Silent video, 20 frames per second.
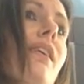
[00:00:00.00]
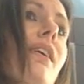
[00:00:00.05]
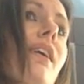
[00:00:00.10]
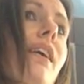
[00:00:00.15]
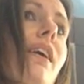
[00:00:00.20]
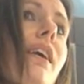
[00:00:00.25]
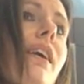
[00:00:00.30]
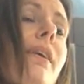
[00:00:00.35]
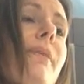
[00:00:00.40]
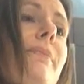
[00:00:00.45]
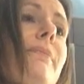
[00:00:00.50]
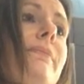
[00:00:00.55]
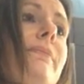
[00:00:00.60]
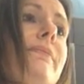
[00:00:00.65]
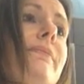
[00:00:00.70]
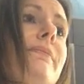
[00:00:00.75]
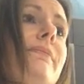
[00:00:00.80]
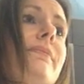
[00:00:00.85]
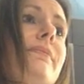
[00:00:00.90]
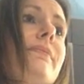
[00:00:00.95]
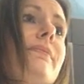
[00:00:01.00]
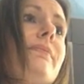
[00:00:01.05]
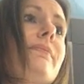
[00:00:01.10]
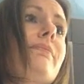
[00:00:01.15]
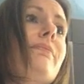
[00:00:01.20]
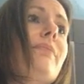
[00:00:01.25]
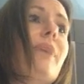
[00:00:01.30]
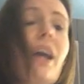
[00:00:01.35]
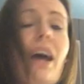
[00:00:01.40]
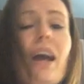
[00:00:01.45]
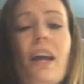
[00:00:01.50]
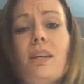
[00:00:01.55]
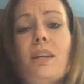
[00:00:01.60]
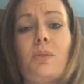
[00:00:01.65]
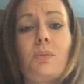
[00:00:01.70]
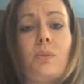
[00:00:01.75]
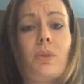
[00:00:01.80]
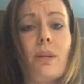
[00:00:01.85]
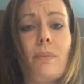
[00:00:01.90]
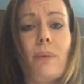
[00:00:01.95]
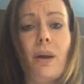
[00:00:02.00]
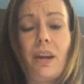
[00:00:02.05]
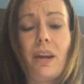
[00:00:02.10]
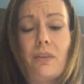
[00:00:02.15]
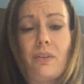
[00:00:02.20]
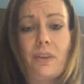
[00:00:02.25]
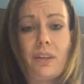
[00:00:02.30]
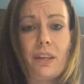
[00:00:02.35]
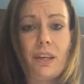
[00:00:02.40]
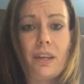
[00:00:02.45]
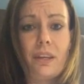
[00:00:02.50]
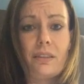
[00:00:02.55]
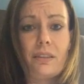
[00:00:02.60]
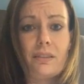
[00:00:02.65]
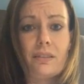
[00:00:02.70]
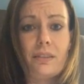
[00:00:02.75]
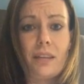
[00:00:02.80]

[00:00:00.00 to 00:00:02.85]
Um, but I just worry about everything.